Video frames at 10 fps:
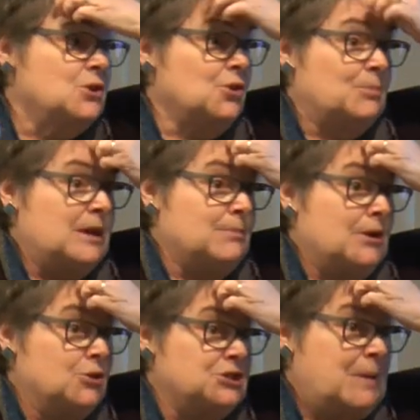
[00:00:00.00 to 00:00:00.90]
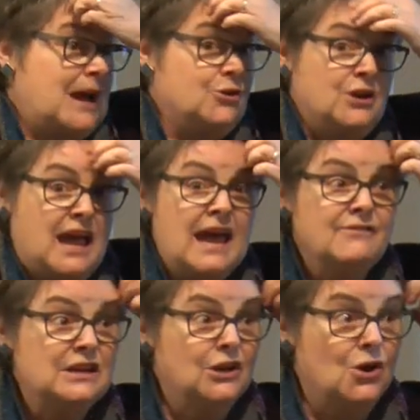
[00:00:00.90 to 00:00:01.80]
the European marriage pattern a
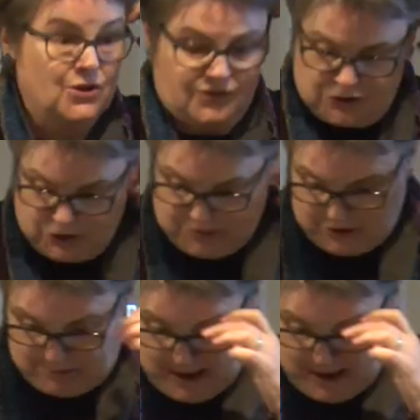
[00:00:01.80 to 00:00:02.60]
heavy load of interpretive